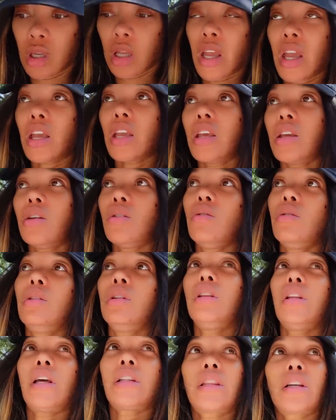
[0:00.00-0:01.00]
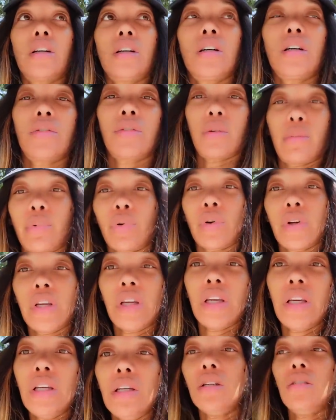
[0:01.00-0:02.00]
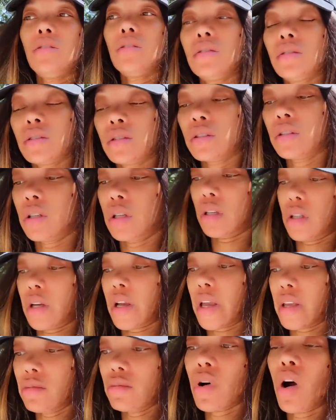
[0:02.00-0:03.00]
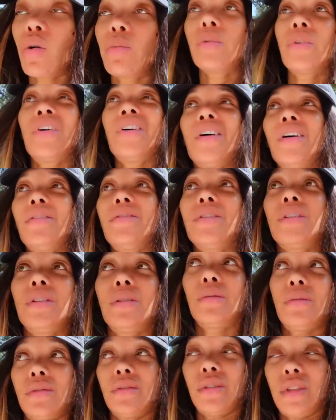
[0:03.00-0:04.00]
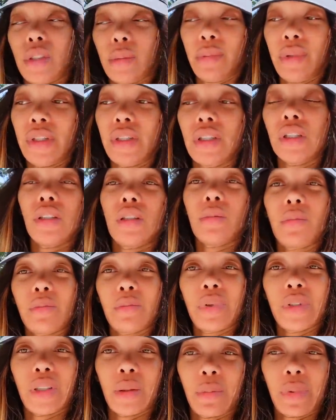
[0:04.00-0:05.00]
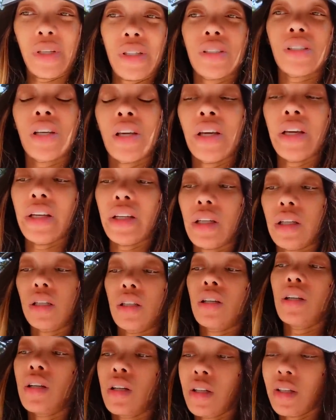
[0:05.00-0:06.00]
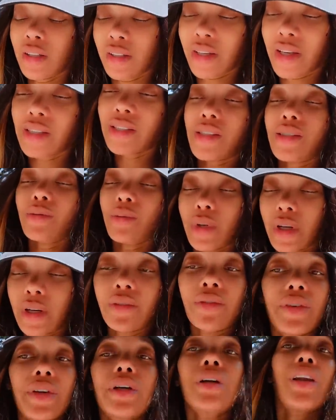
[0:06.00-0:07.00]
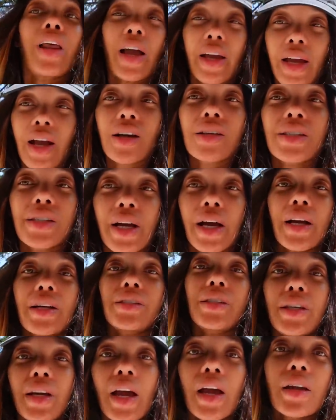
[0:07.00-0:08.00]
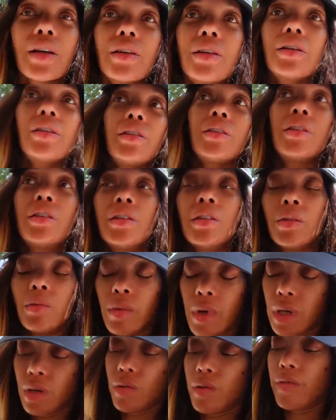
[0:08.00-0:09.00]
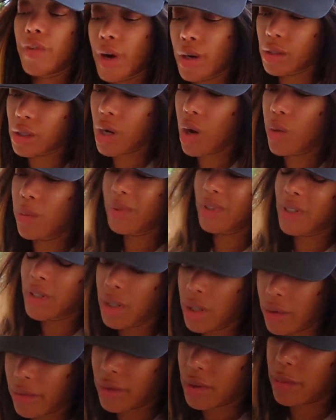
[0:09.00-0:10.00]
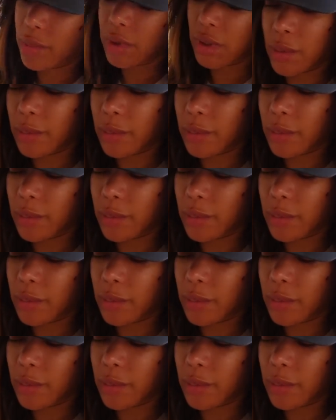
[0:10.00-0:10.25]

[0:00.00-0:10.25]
and you let the oven preheat, and you open the oven to put it in the, put the pizza in it. That's what it feel like outside today. When you first open the oven to put